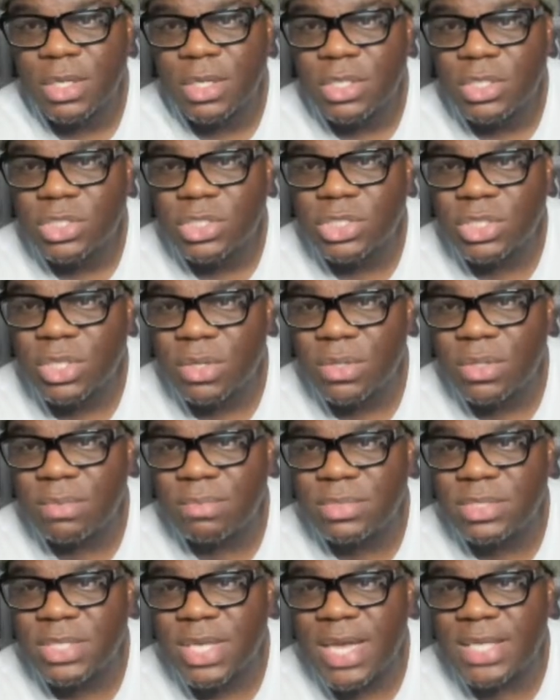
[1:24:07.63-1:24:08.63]
Show them
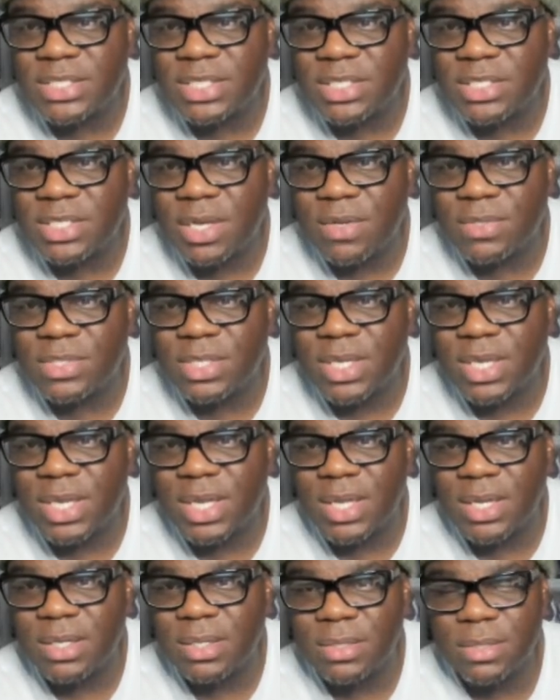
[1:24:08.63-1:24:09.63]
taxi toes
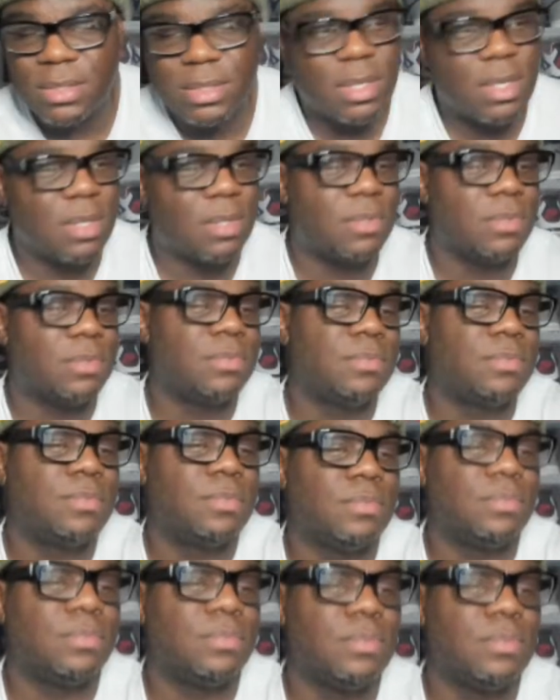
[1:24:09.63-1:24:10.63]
again. Oh,
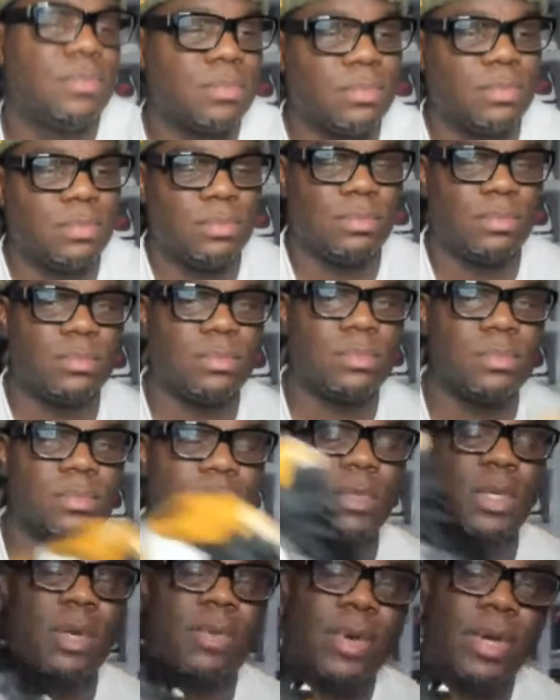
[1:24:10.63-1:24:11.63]

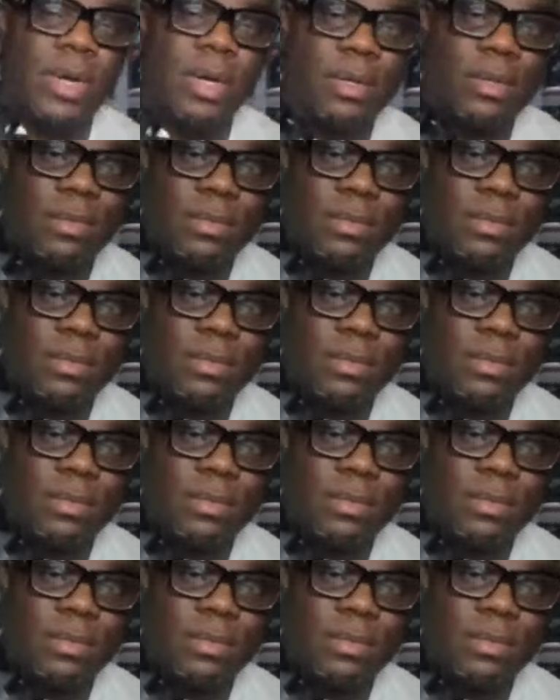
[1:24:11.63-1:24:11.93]
all right